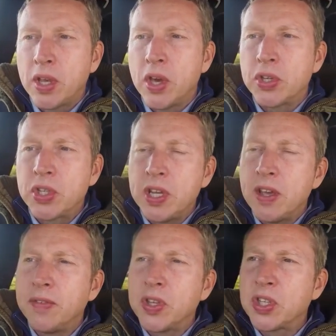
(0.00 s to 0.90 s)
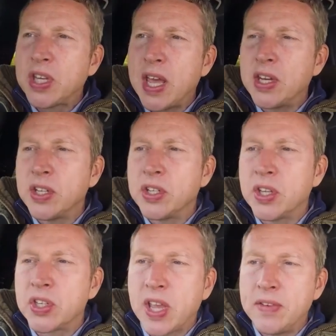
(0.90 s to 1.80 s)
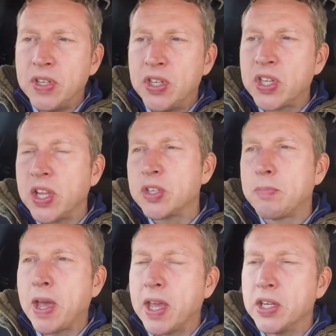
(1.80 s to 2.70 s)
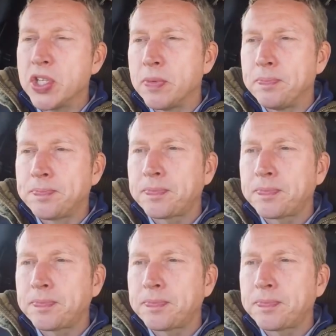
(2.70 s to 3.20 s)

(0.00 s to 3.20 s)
courtesy of its standard Safety Sense package.